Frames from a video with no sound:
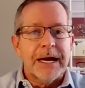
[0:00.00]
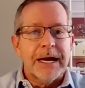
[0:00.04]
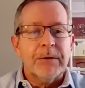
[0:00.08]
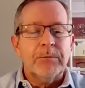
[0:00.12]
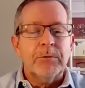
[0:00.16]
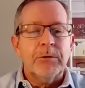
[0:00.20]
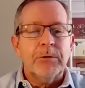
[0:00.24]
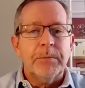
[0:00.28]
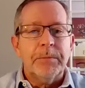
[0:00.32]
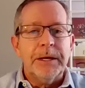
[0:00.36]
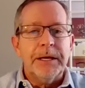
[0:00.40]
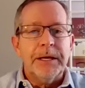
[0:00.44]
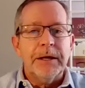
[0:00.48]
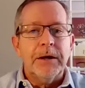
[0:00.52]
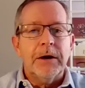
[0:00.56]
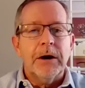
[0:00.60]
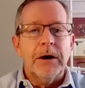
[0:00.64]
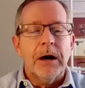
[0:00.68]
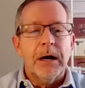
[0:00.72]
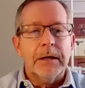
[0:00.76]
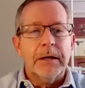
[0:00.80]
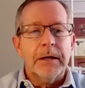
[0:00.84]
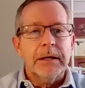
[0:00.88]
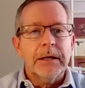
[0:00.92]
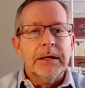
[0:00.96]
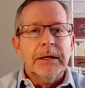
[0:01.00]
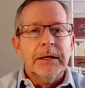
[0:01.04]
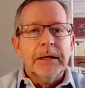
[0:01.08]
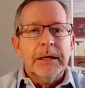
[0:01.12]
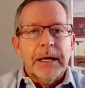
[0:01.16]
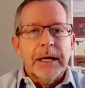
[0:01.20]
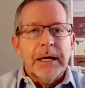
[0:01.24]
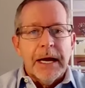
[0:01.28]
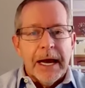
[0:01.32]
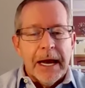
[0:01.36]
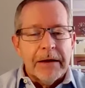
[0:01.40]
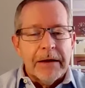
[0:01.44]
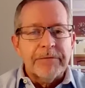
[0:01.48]
I will be on
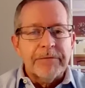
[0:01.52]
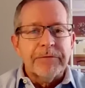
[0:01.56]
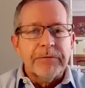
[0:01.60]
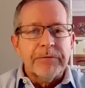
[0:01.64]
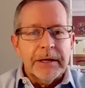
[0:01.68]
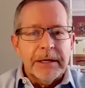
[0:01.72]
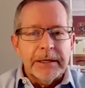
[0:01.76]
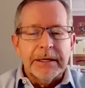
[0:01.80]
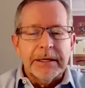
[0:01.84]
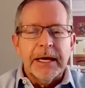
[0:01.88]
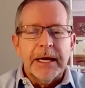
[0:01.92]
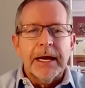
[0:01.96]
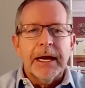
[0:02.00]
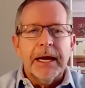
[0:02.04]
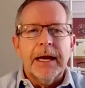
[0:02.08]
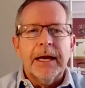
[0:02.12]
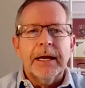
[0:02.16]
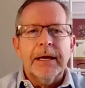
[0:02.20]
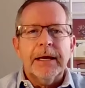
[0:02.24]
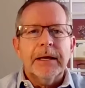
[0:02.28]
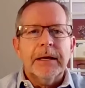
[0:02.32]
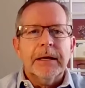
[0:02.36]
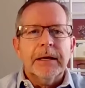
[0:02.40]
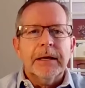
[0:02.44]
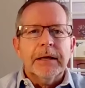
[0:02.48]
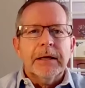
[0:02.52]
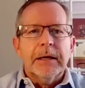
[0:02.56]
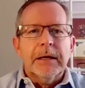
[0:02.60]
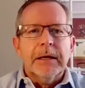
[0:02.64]
every day